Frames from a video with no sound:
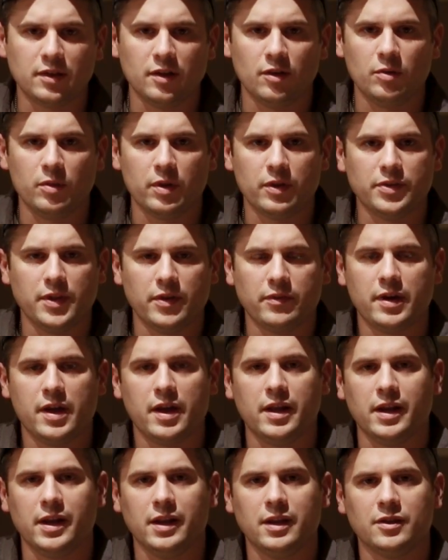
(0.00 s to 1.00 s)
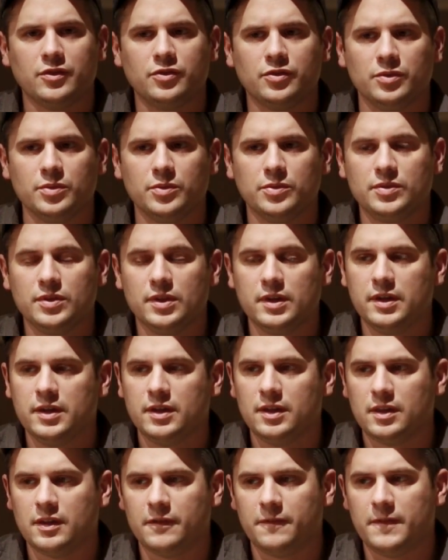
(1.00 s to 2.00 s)
deal with, never had any issues.
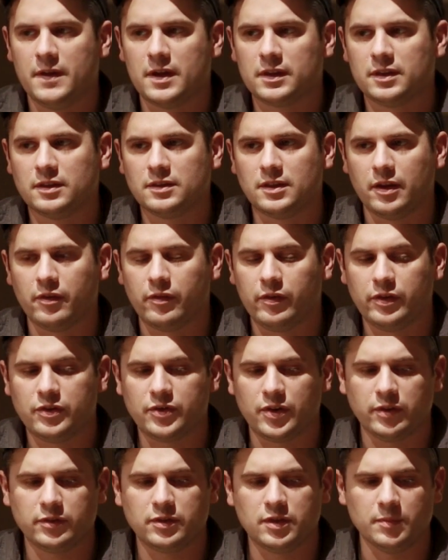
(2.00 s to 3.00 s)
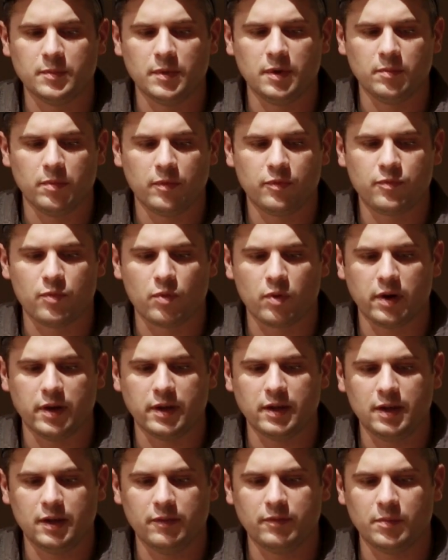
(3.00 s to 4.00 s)
The fact that they reached out to me before
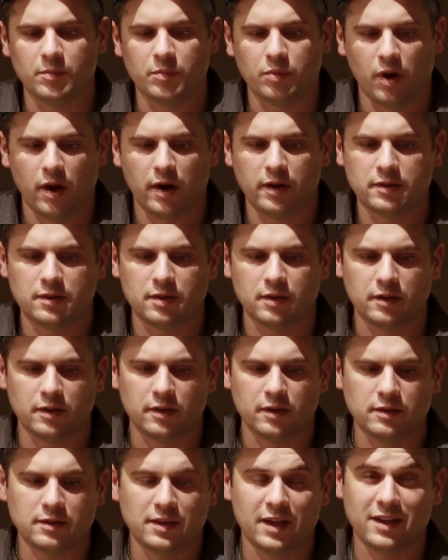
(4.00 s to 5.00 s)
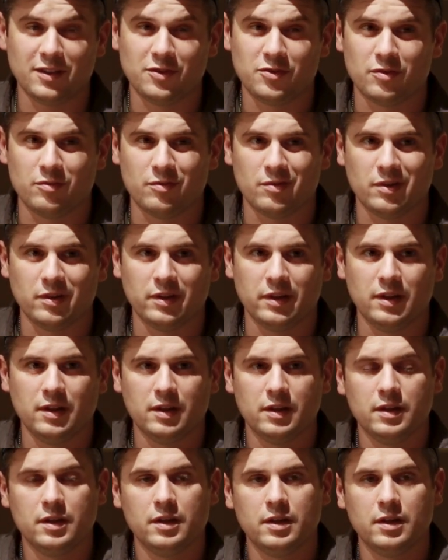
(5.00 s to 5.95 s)
I even brought it to their attention really